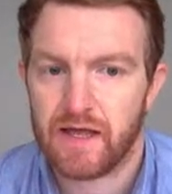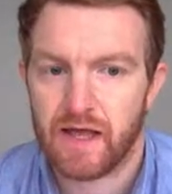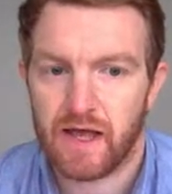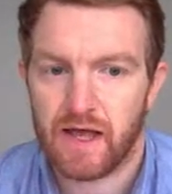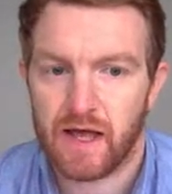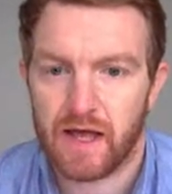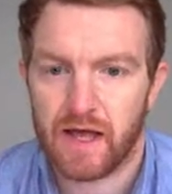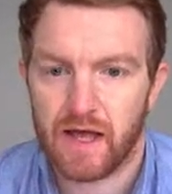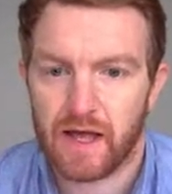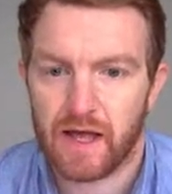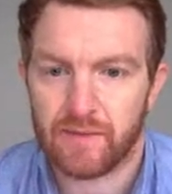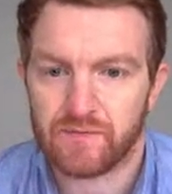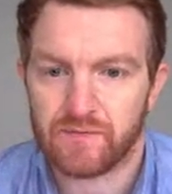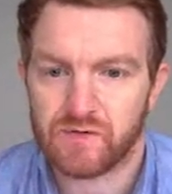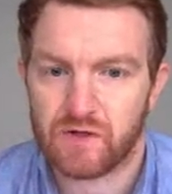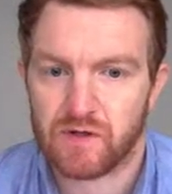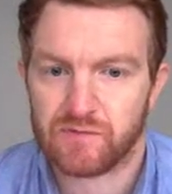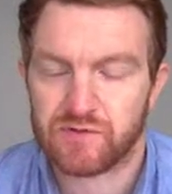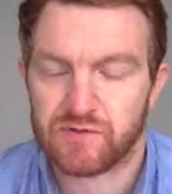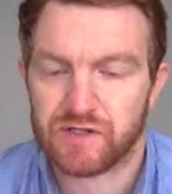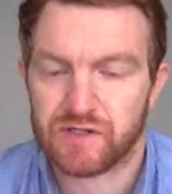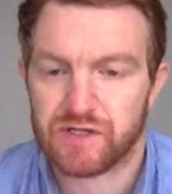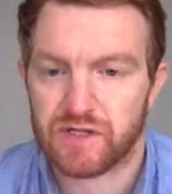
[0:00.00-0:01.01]
So I'm
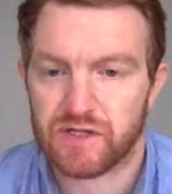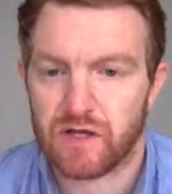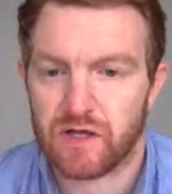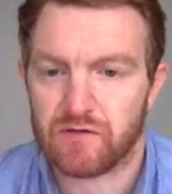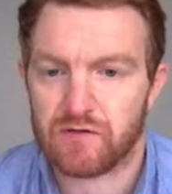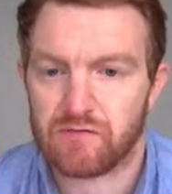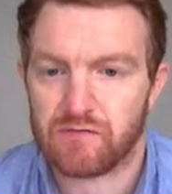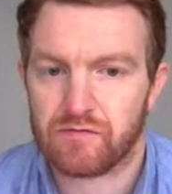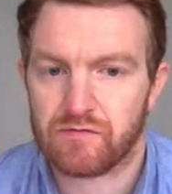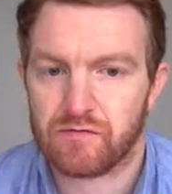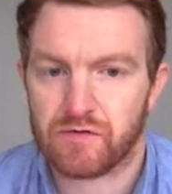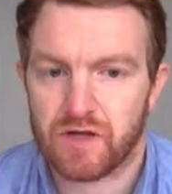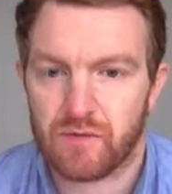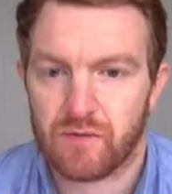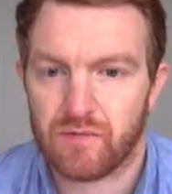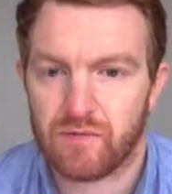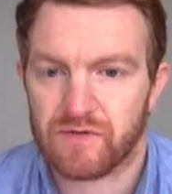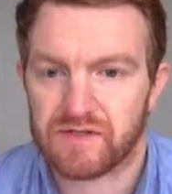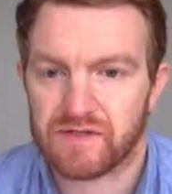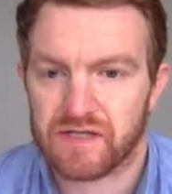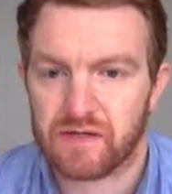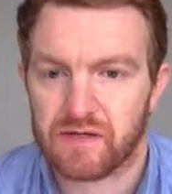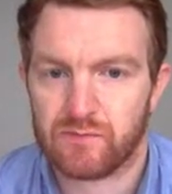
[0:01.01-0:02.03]
just going to go through a couple of
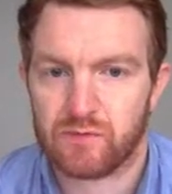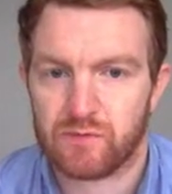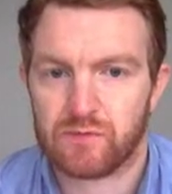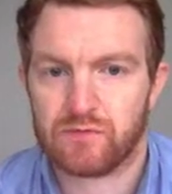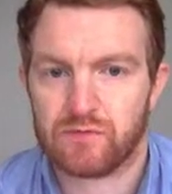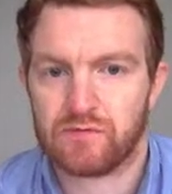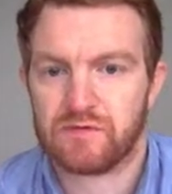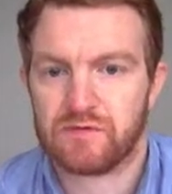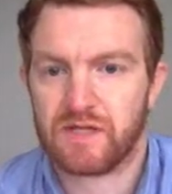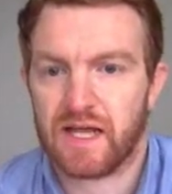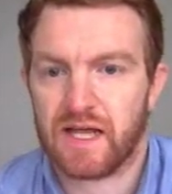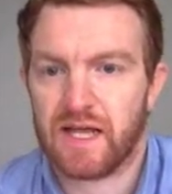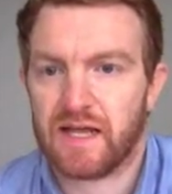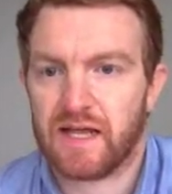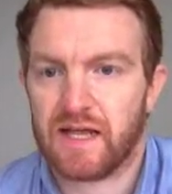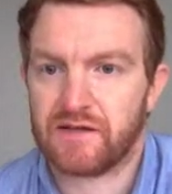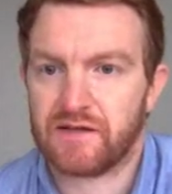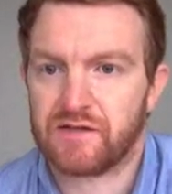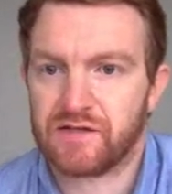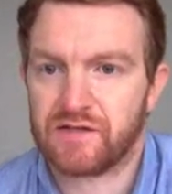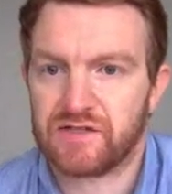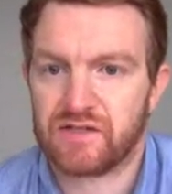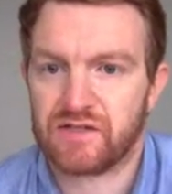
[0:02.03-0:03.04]
examples and
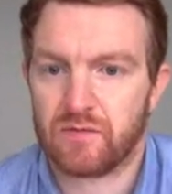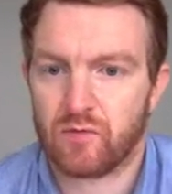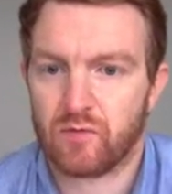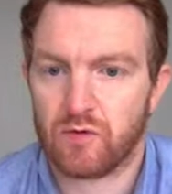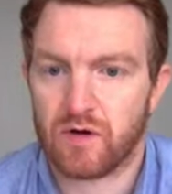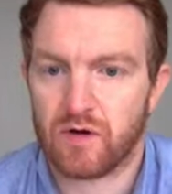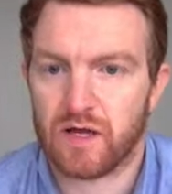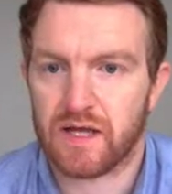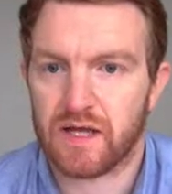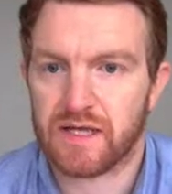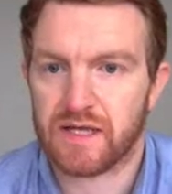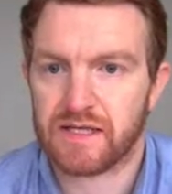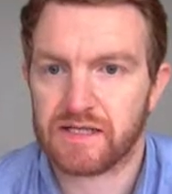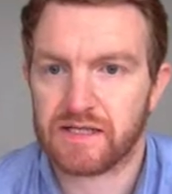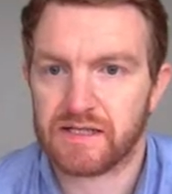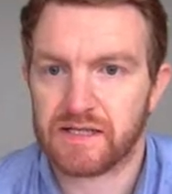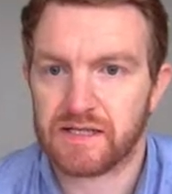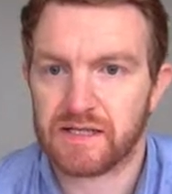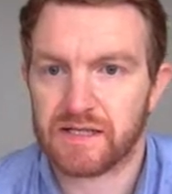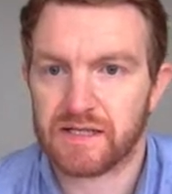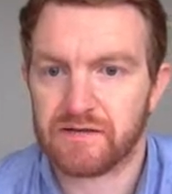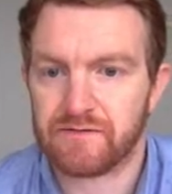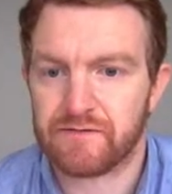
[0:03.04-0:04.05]
just summarise
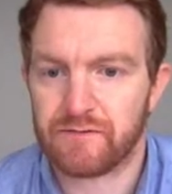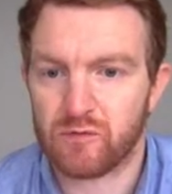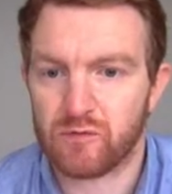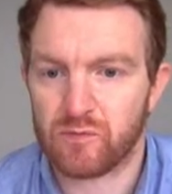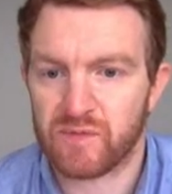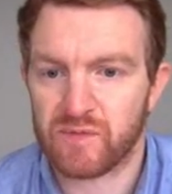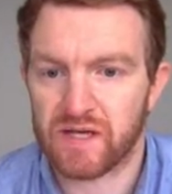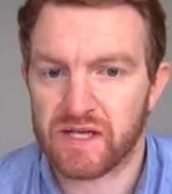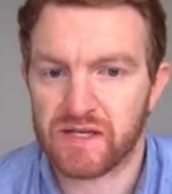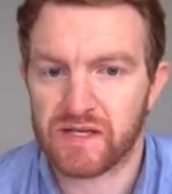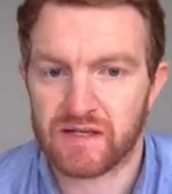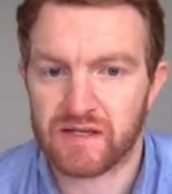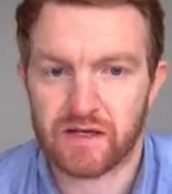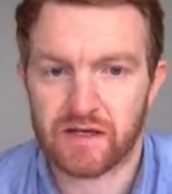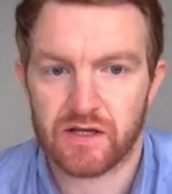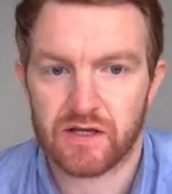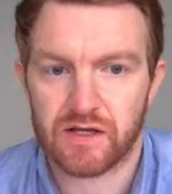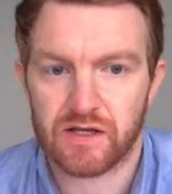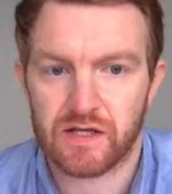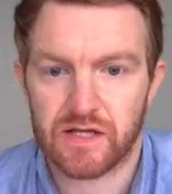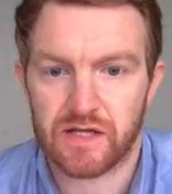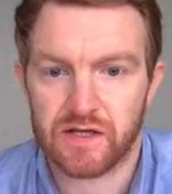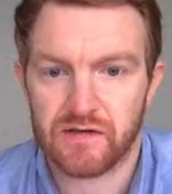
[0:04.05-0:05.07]
the formulae you're going to
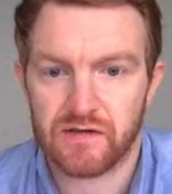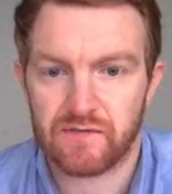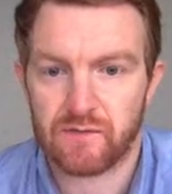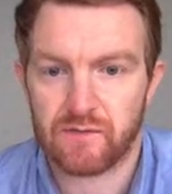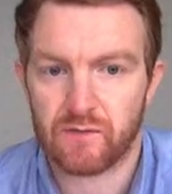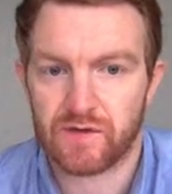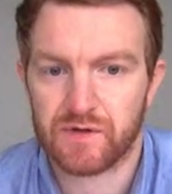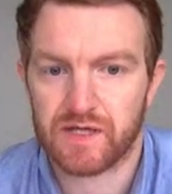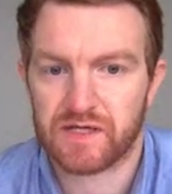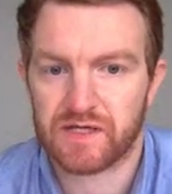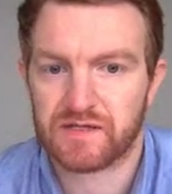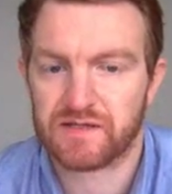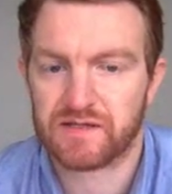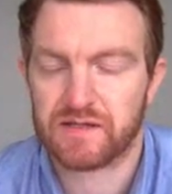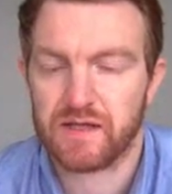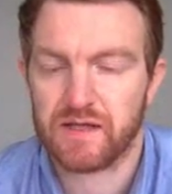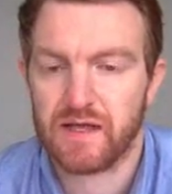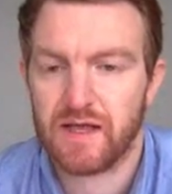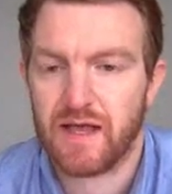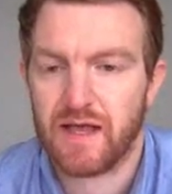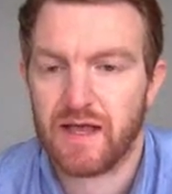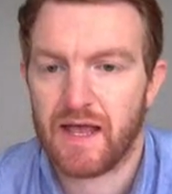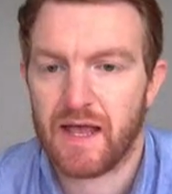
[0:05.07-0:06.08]
need for this,
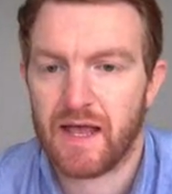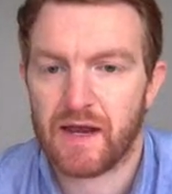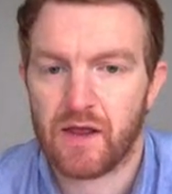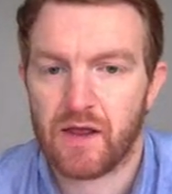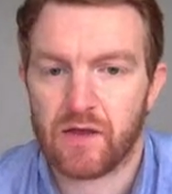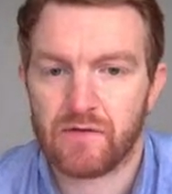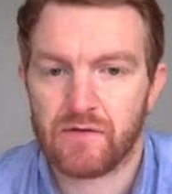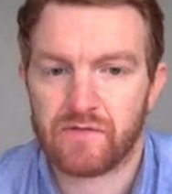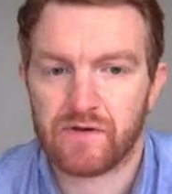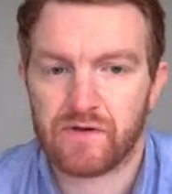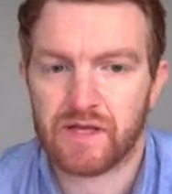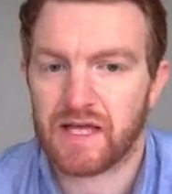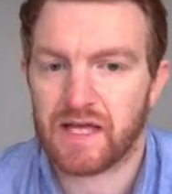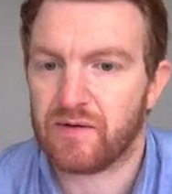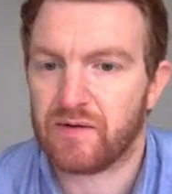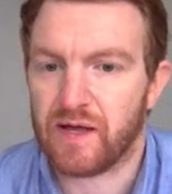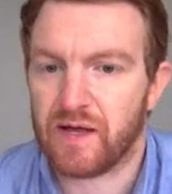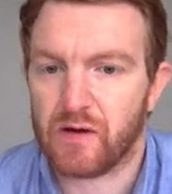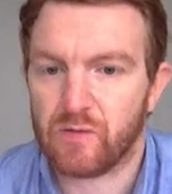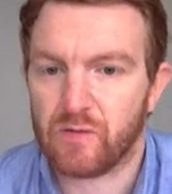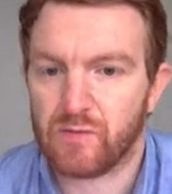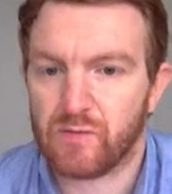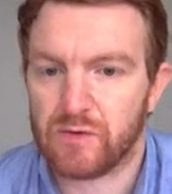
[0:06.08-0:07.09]
and hopefully that will
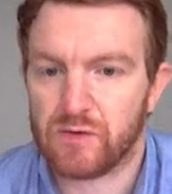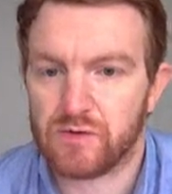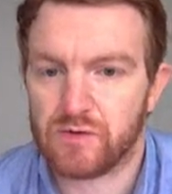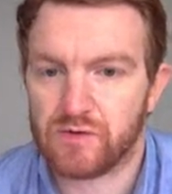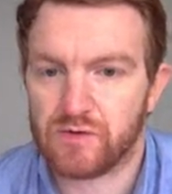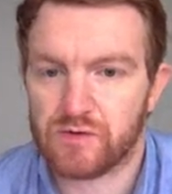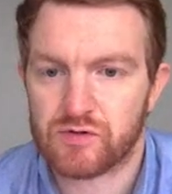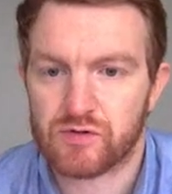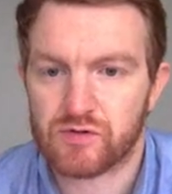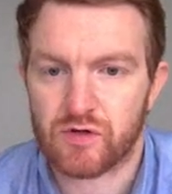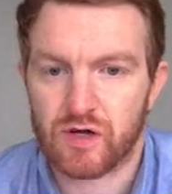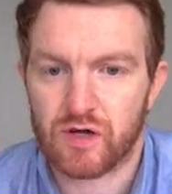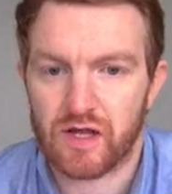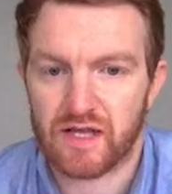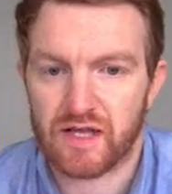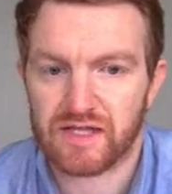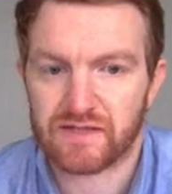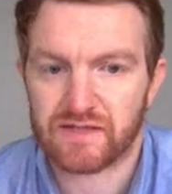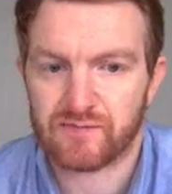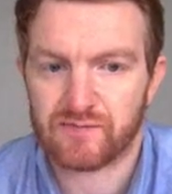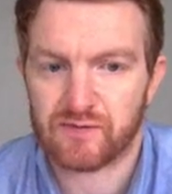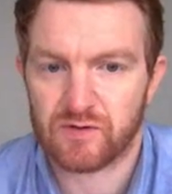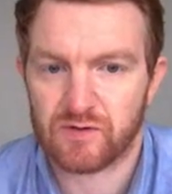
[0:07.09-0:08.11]
help you to try
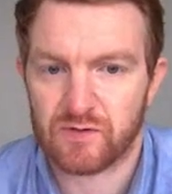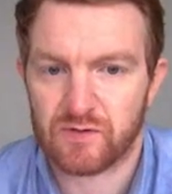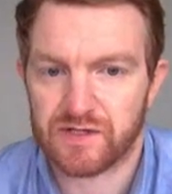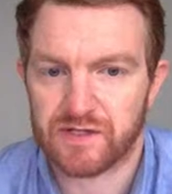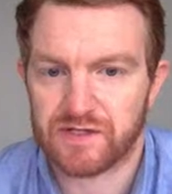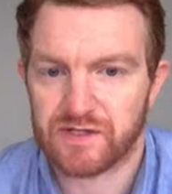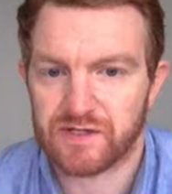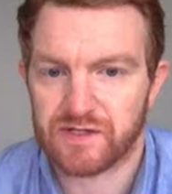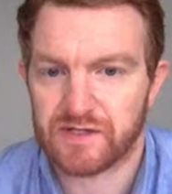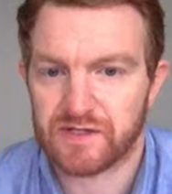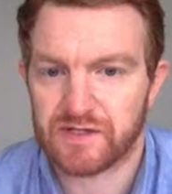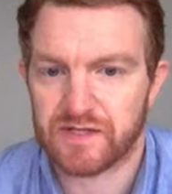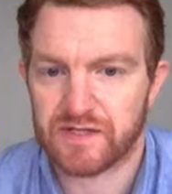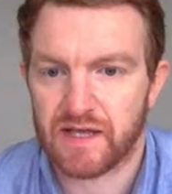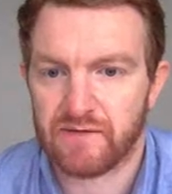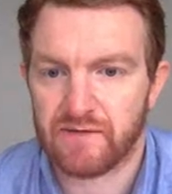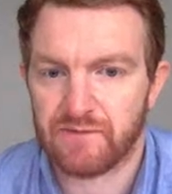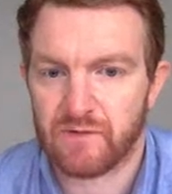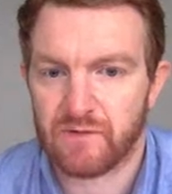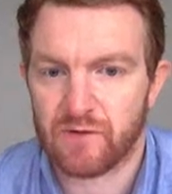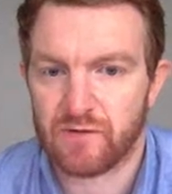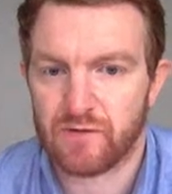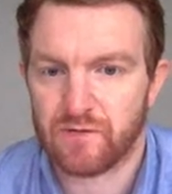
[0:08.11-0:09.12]
some of the questions that
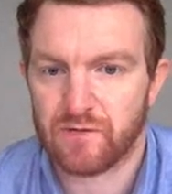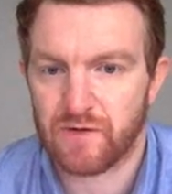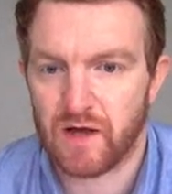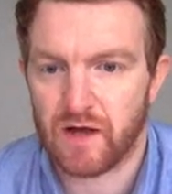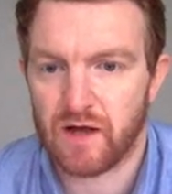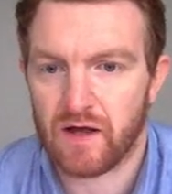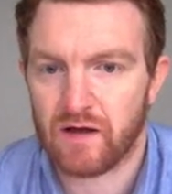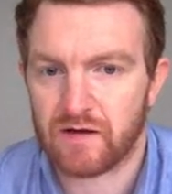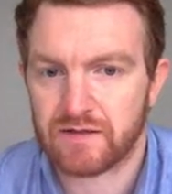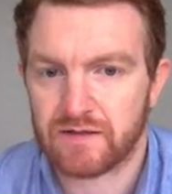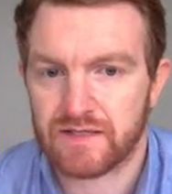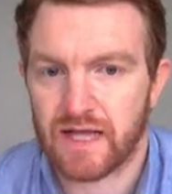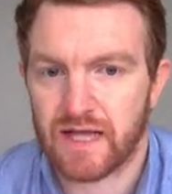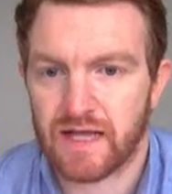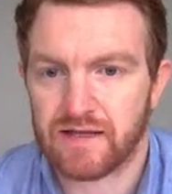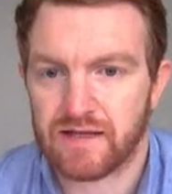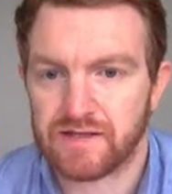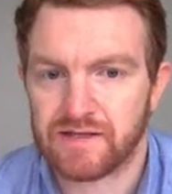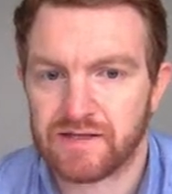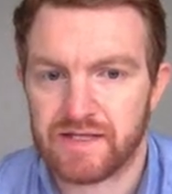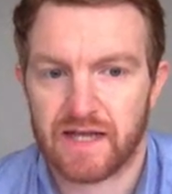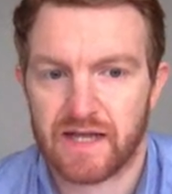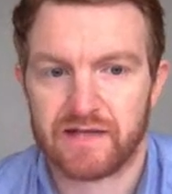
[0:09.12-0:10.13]
involve arcs and
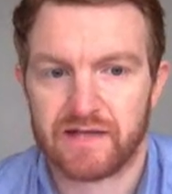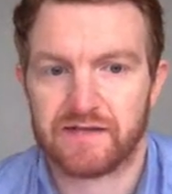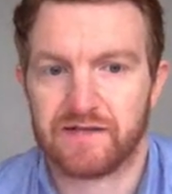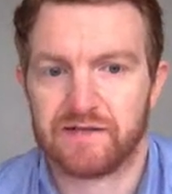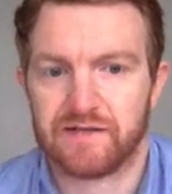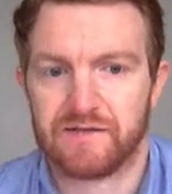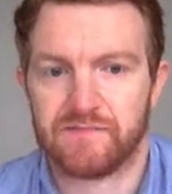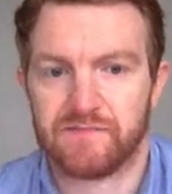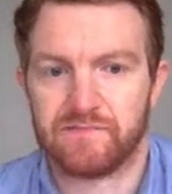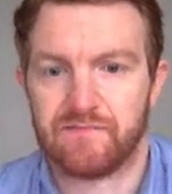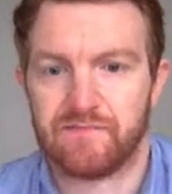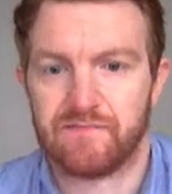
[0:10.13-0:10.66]
sectors.